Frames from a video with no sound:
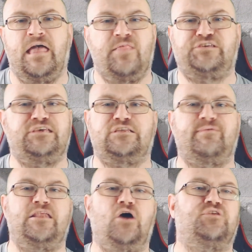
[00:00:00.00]
There seems to
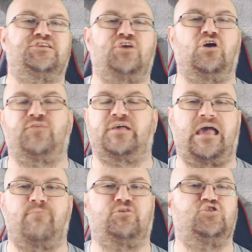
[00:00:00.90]
be no desire for
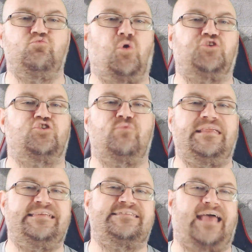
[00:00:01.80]
Cameron to want to
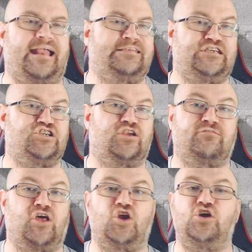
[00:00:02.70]
release that as he should have
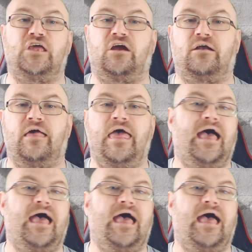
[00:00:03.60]
done earlier,